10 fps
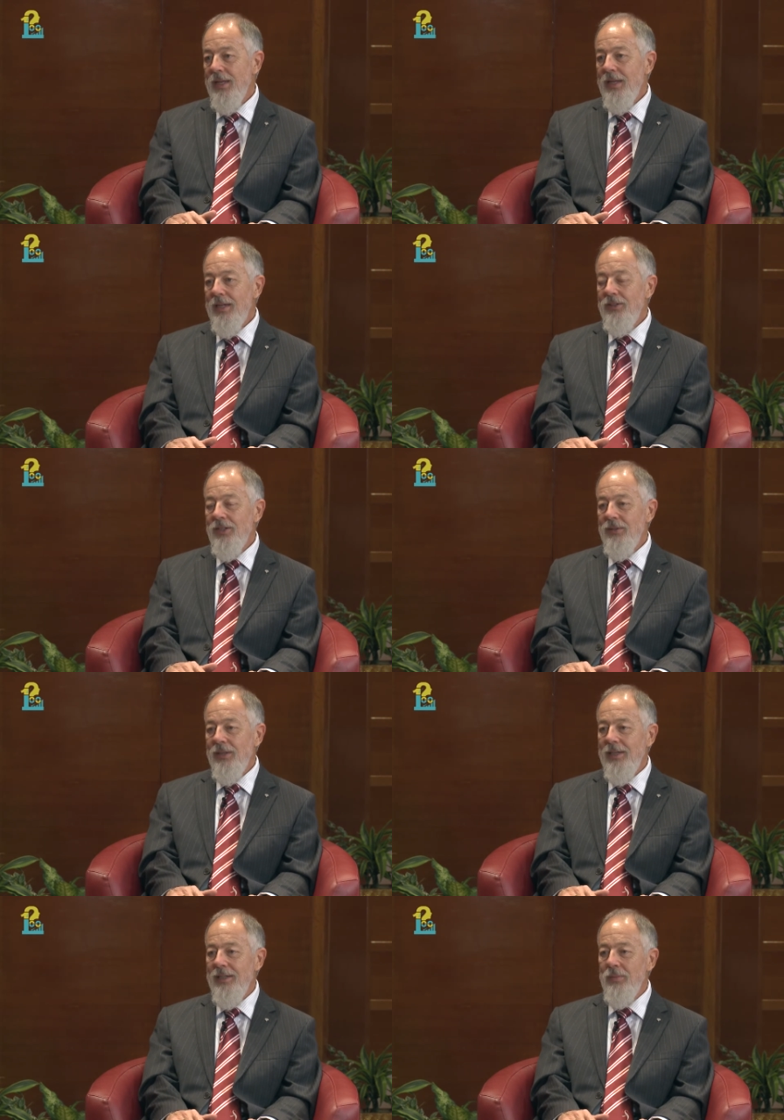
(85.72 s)
And so
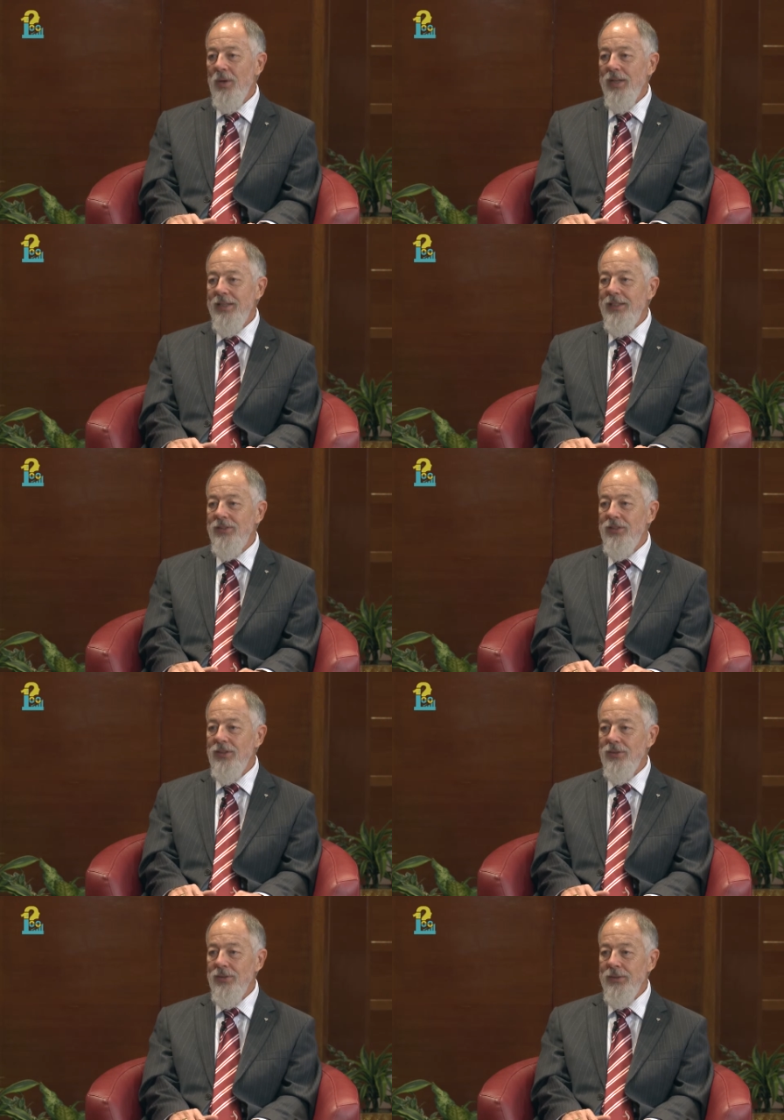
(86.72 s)
clearly what they need to
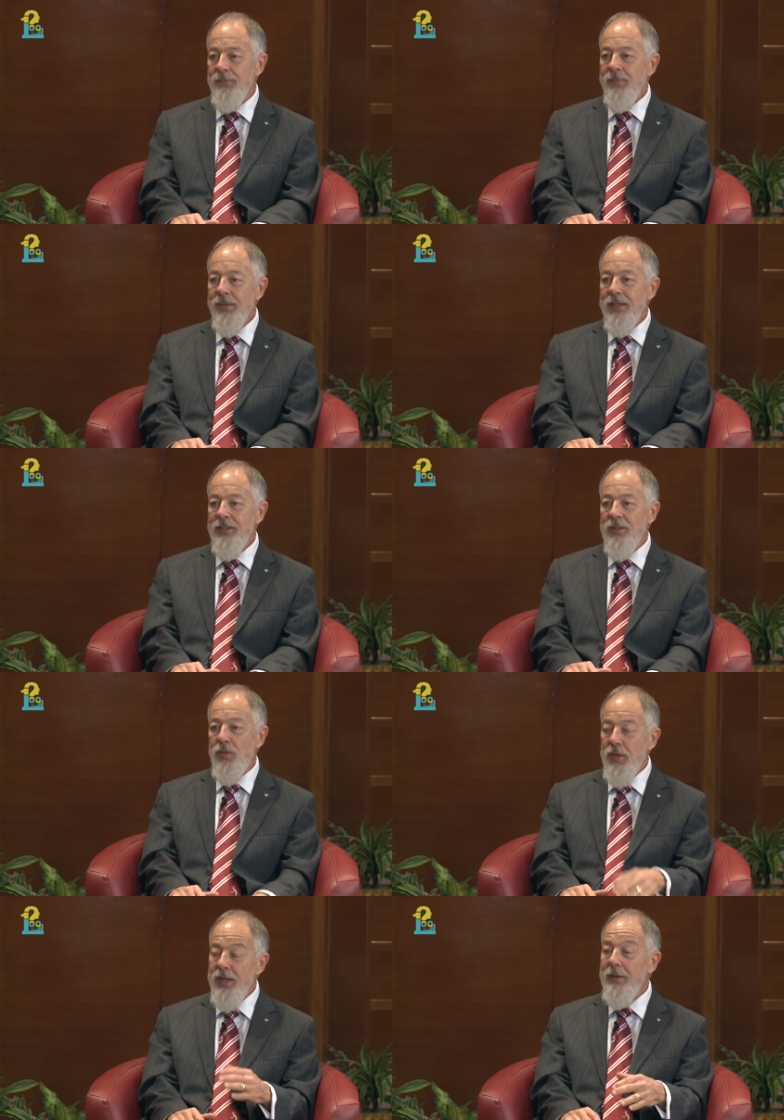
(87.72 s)
do is to
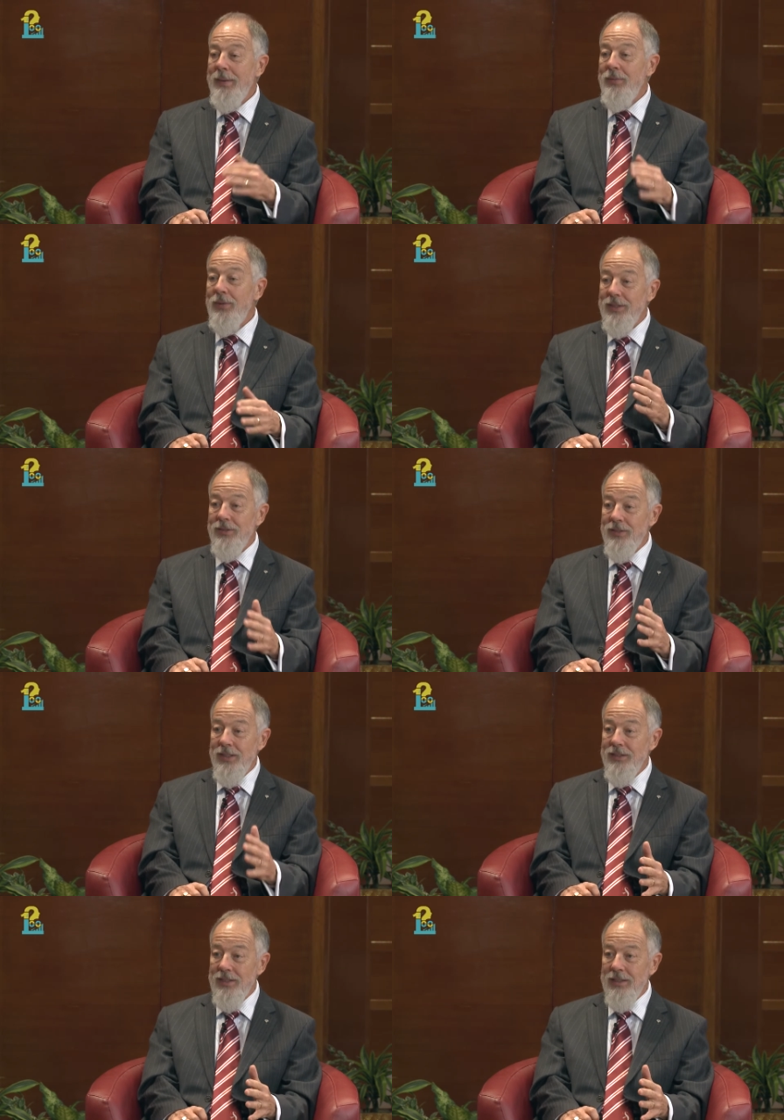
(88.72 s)
think about what those
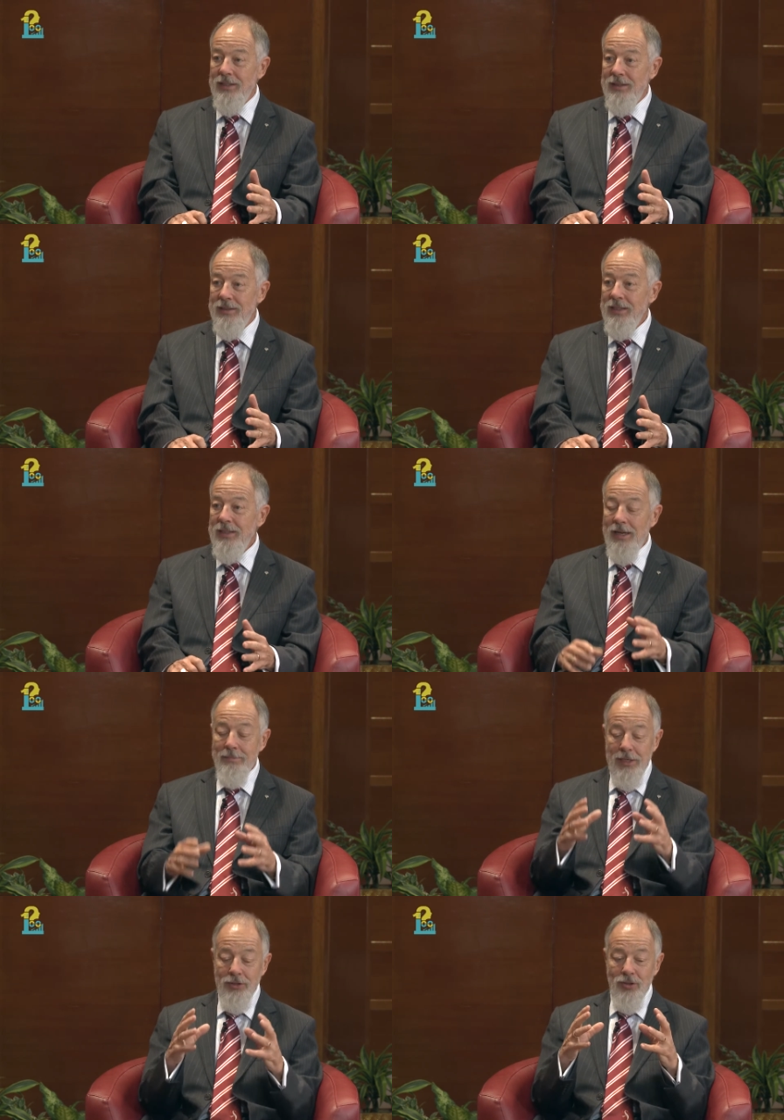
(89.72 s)
things are and
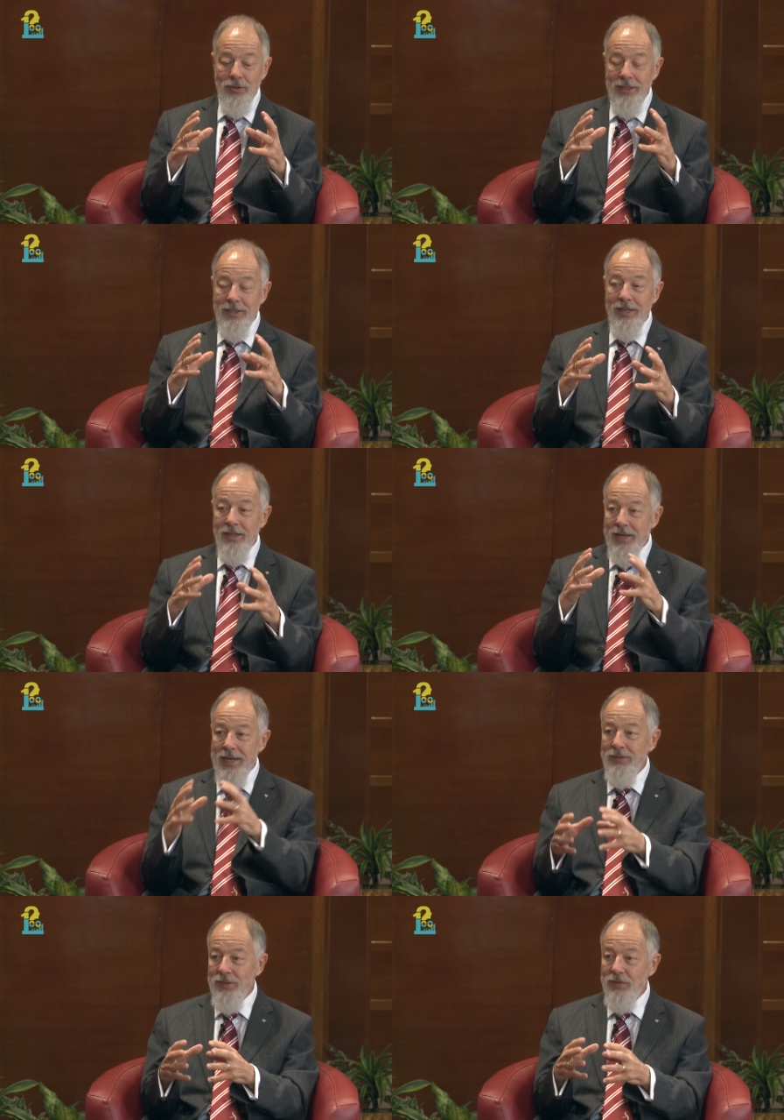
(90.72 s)
make sure they take
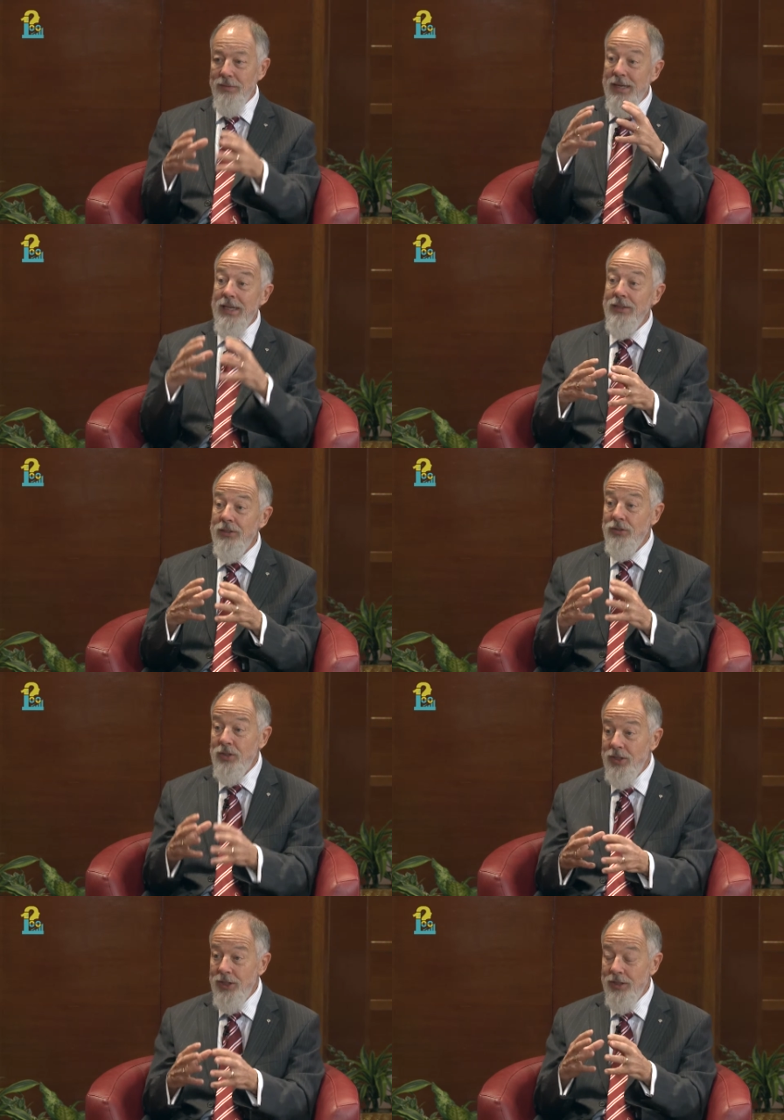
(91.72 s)
account of them in the
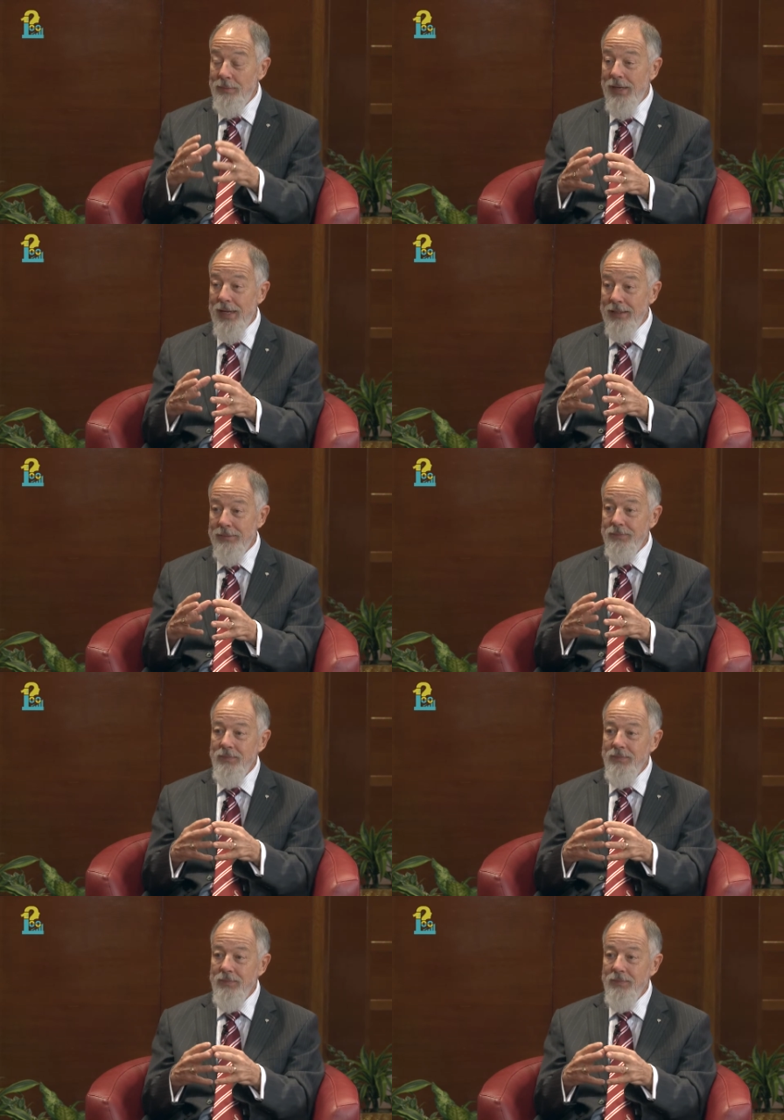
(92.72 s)
strategic plan.